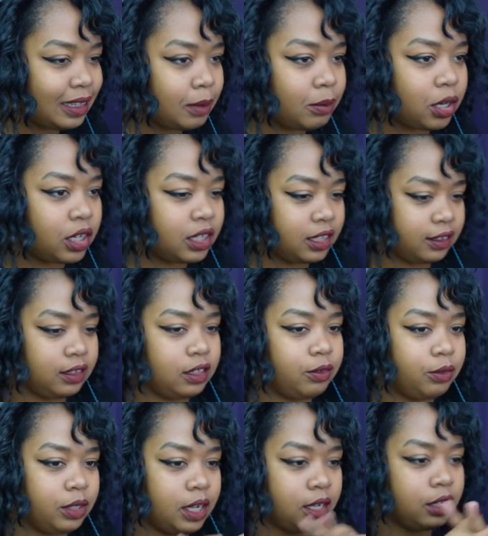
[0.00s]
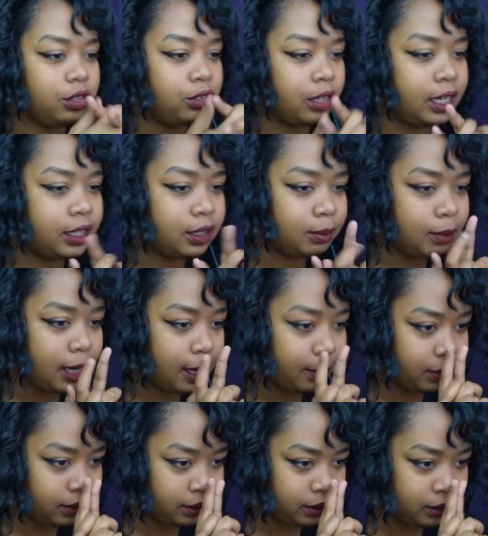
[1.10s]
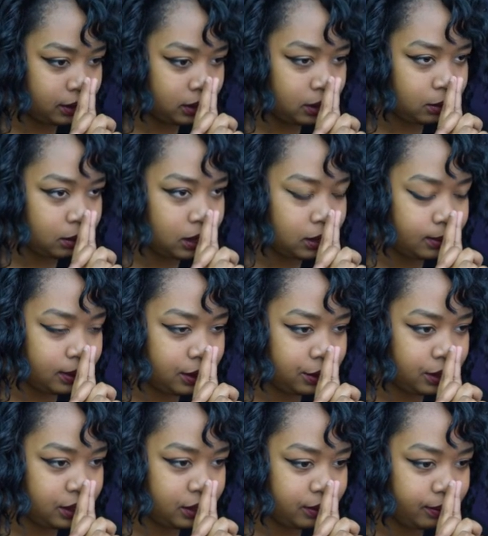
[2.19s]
embark and see if we got a trash map. Please be good.